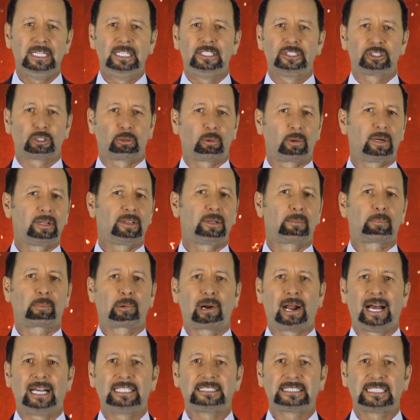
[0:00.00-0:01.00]
so we're in the
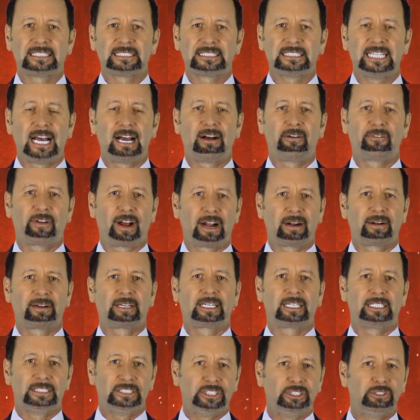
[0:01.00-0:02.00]
process now of
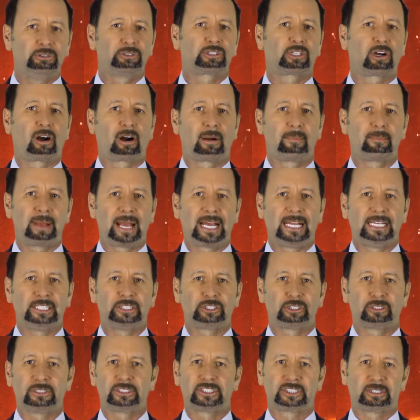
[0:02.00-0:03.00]
hiring a used car
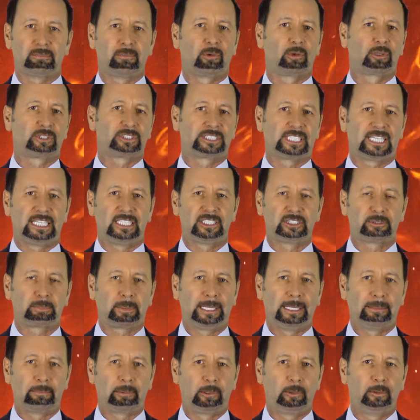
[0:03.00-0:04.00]
manager and some more
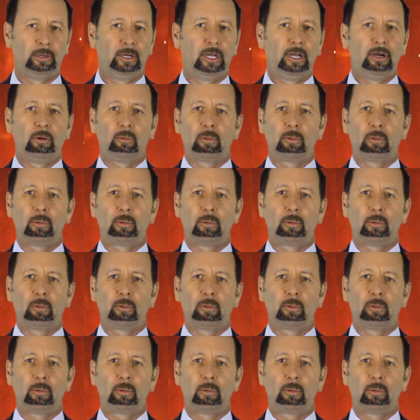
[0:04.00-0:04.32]
salespeople.